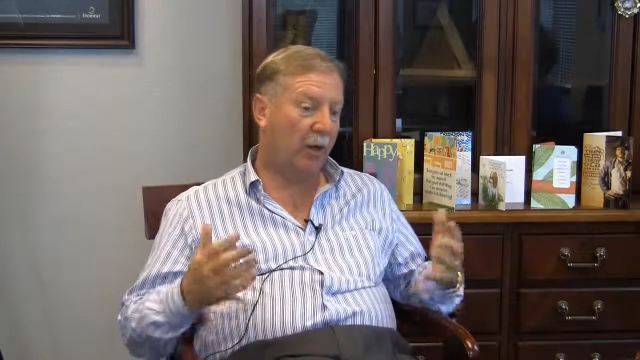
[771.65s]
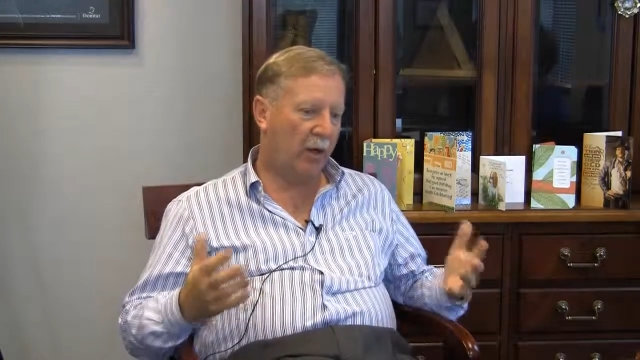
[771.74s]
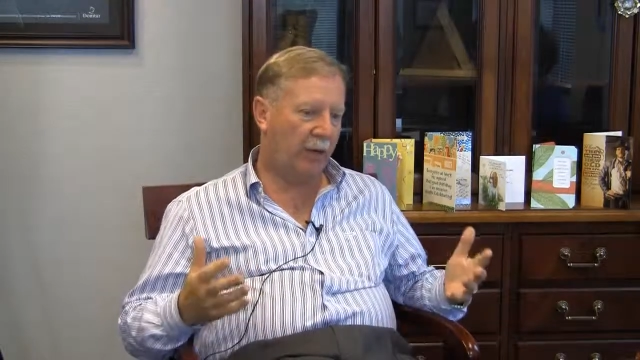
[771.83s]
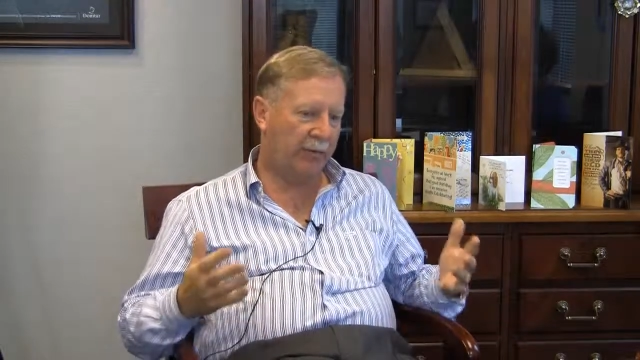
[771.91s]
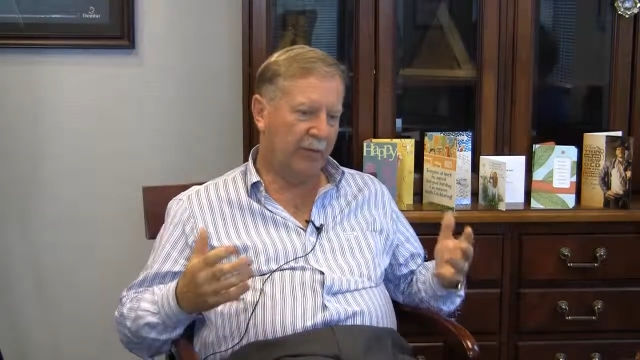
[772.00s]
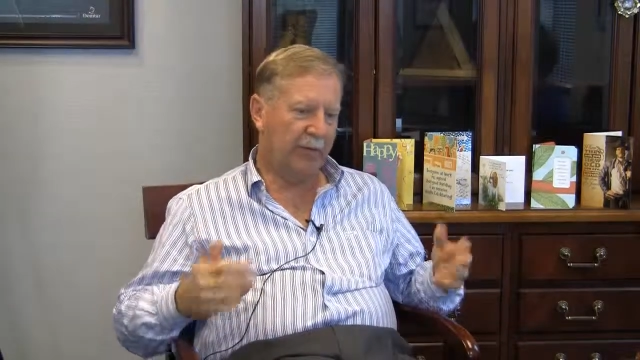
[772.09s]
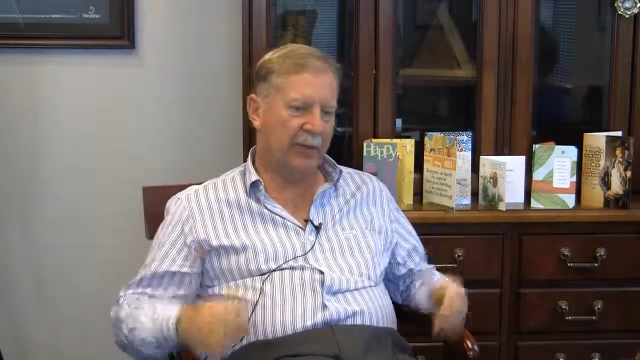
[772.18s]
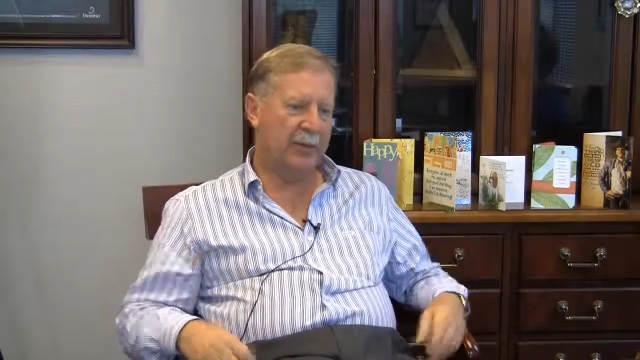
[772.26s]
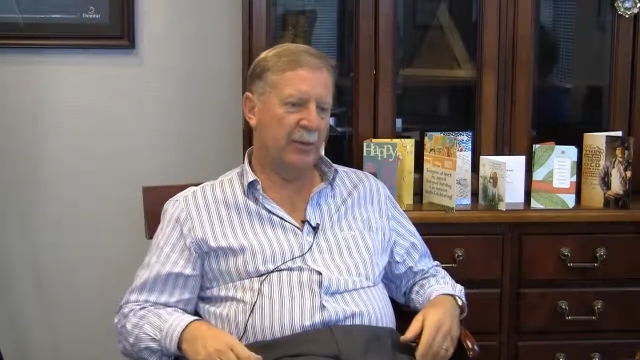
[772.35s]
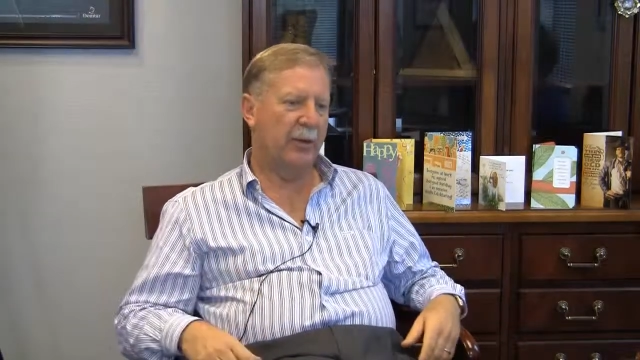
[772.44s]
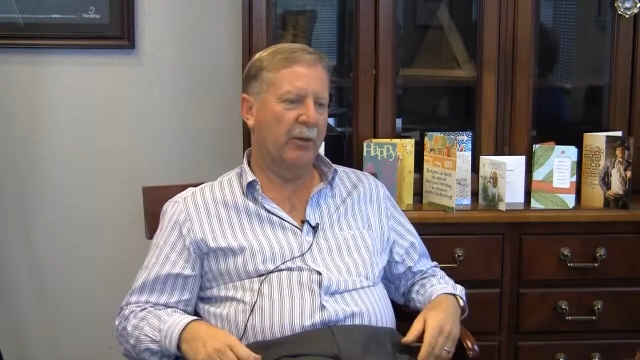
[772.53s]
offer
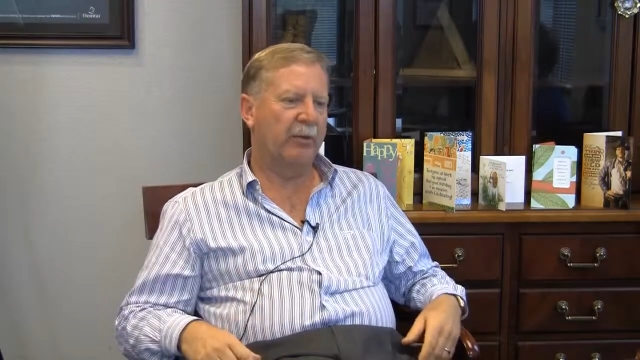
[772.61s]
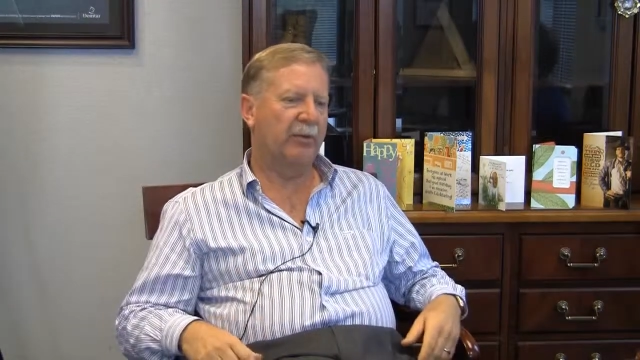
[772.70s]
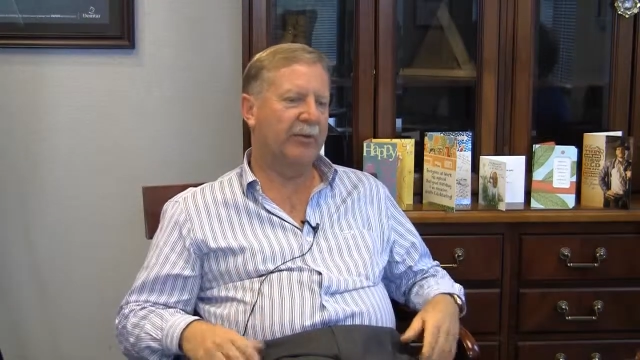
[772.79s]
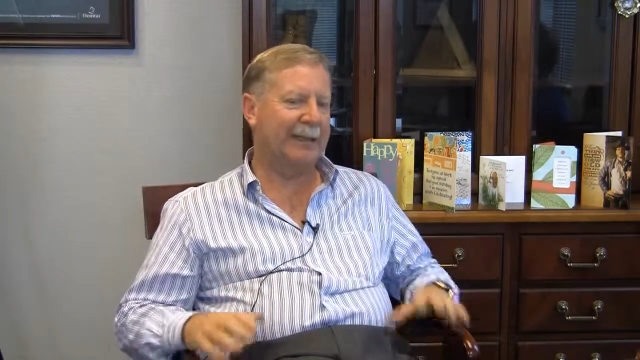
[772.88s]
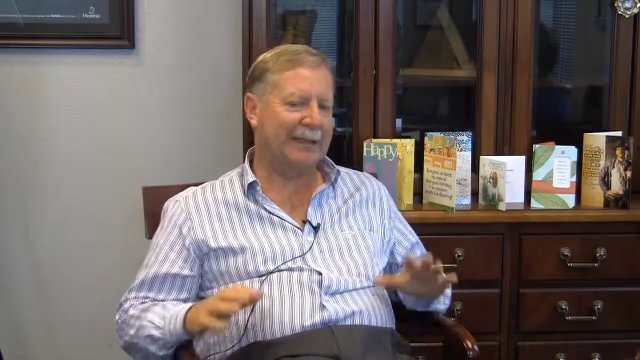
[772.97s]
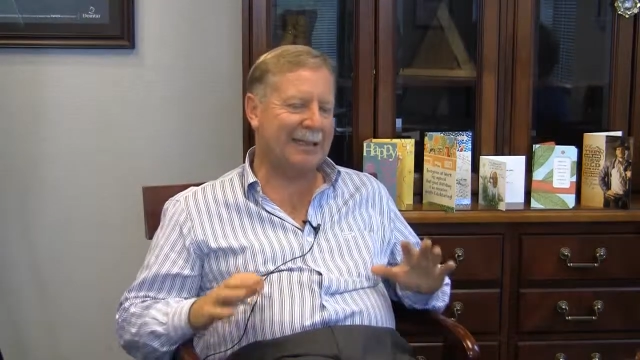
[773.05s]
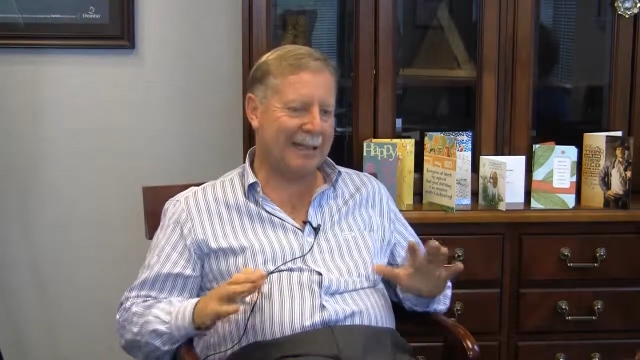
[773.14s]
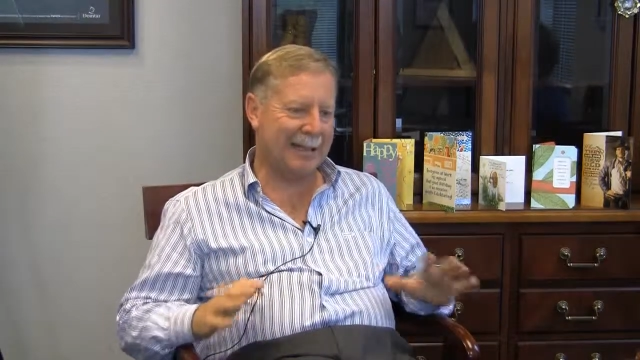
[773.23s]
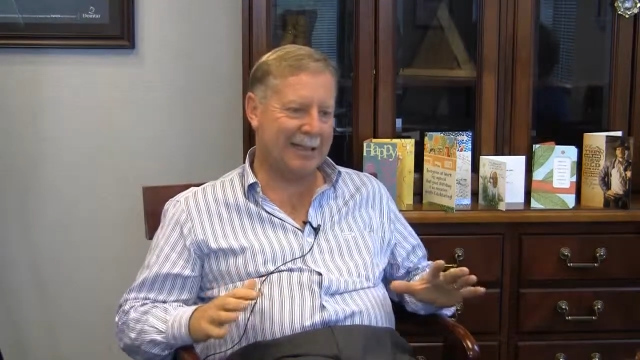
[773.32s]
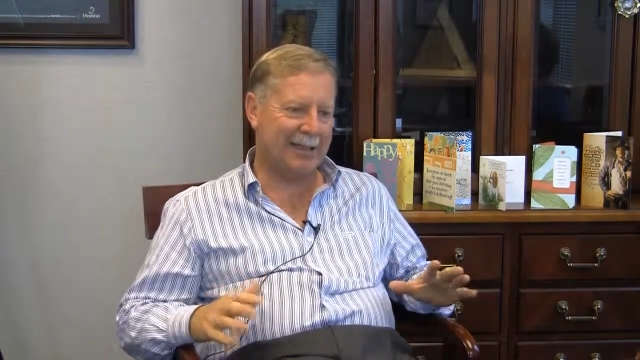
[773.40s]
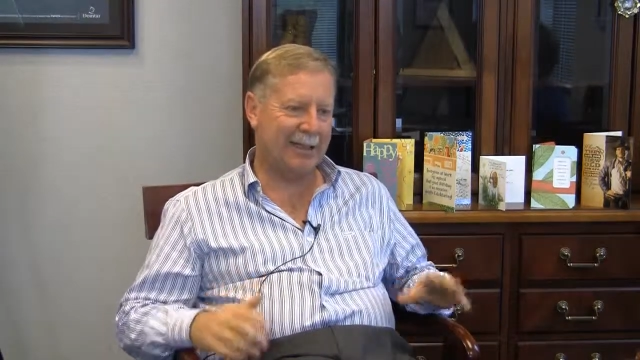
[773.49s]
is we offer
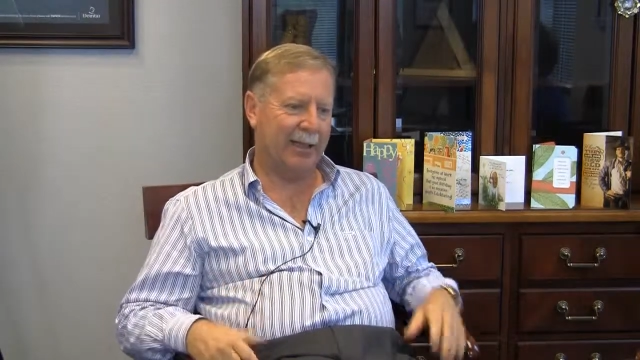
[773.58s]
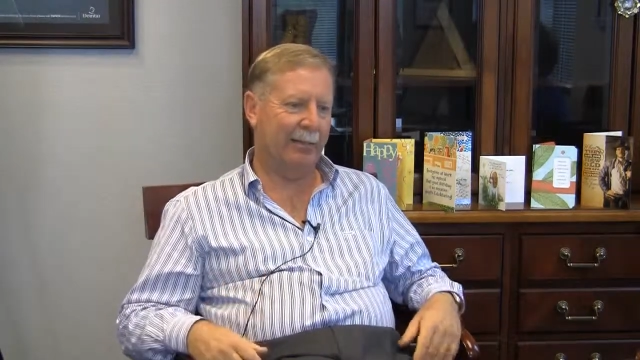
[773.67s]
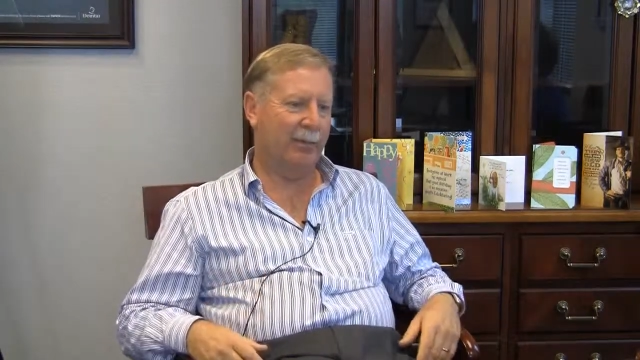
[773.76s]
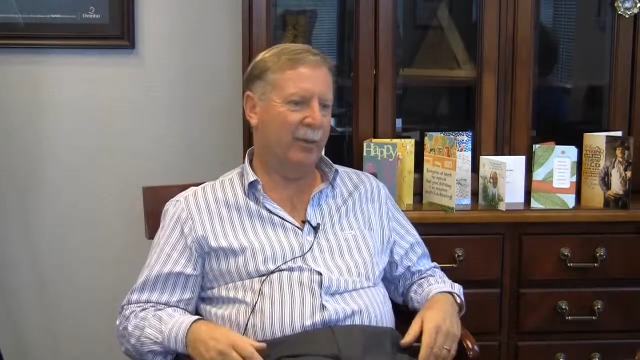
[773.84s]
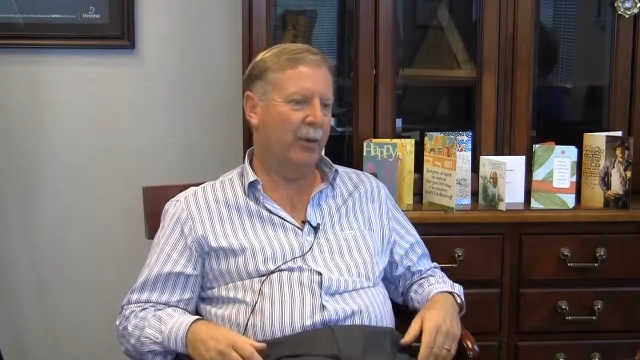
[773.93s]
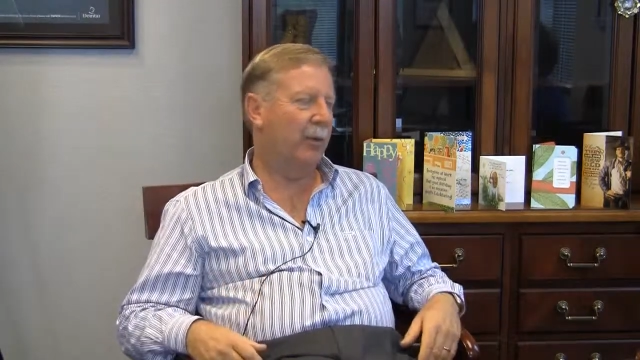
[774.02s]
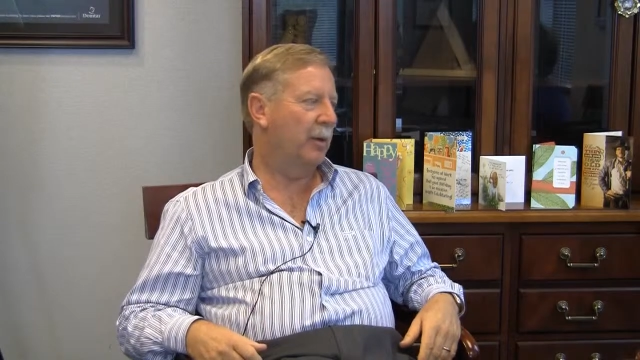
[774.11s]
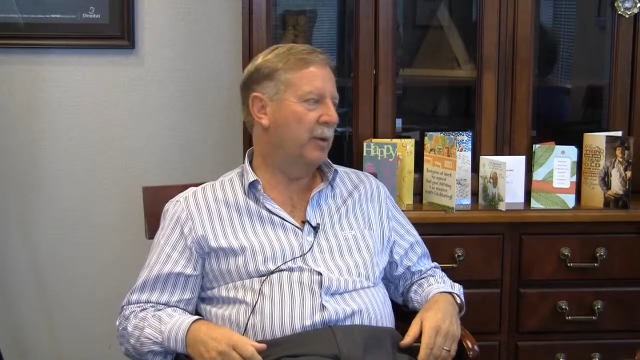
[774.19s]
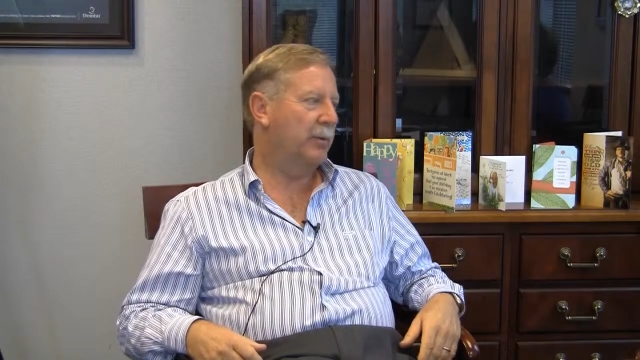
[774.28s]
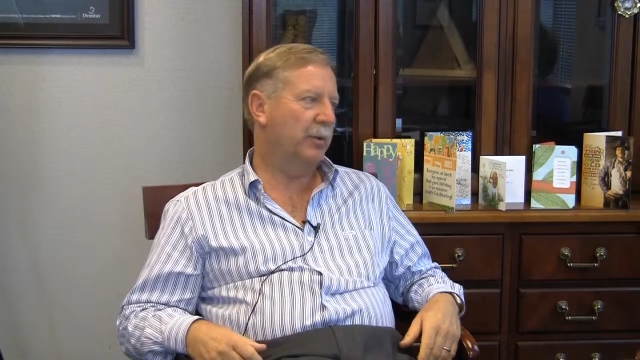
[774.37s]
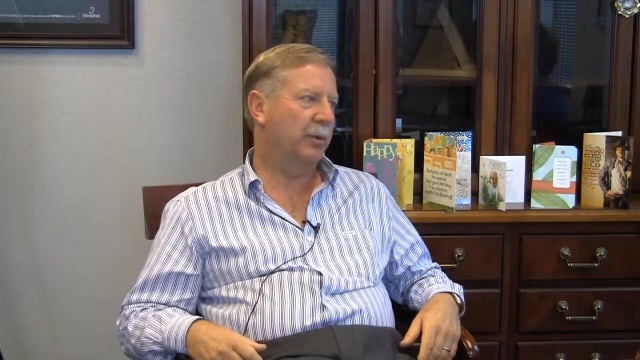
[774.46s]
fantastic employment in
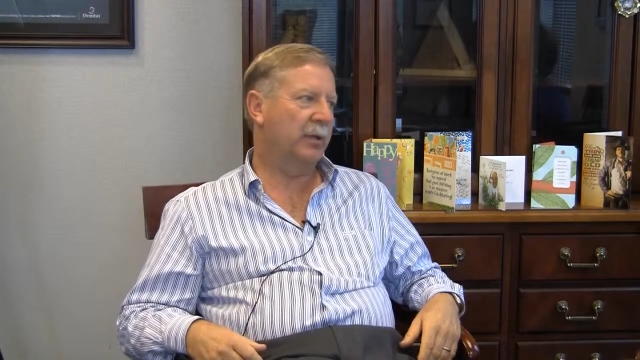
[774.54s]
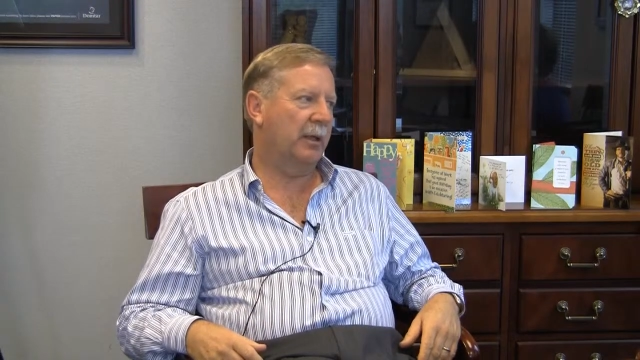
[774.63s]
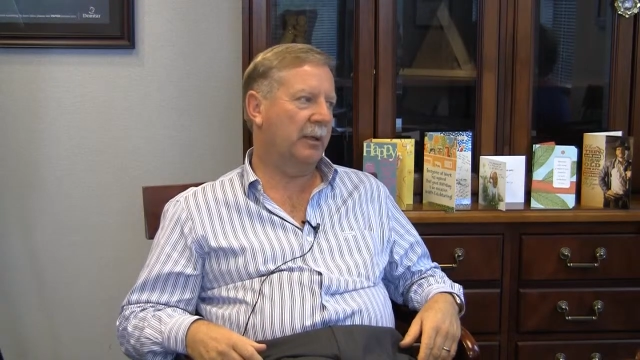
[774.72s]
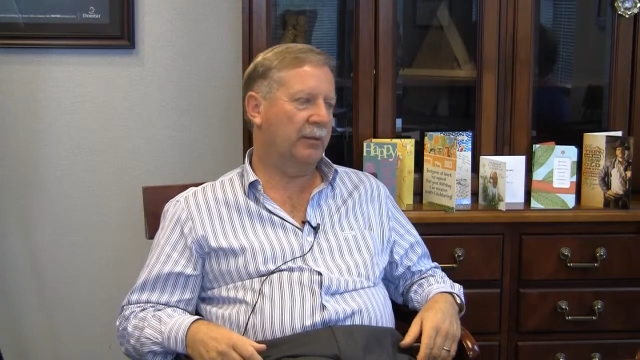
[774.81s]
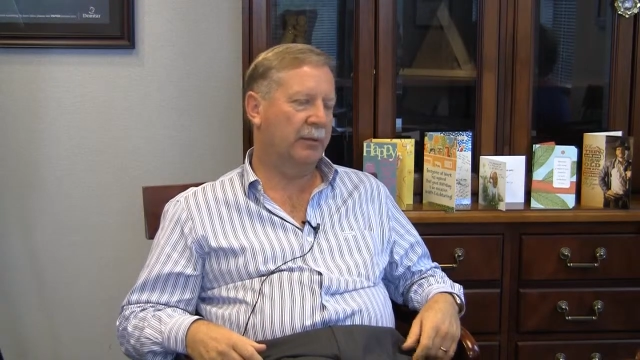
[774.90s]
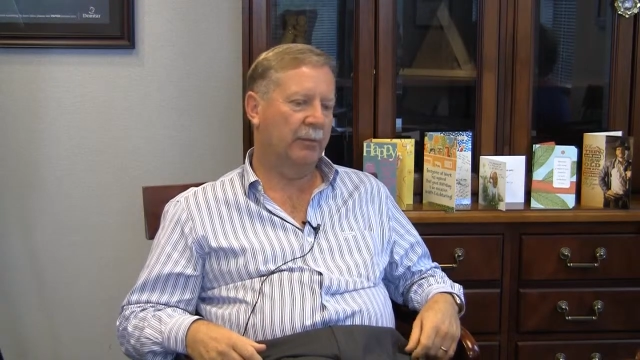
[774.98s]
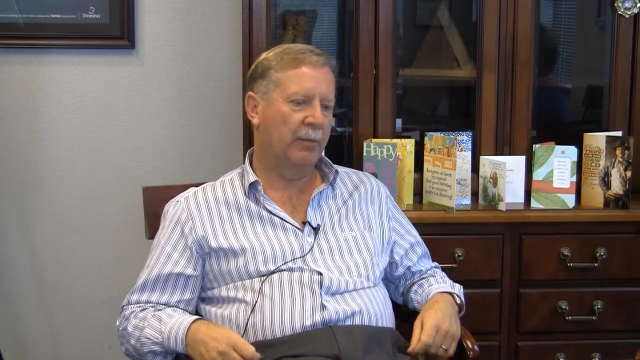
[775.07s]
small towns.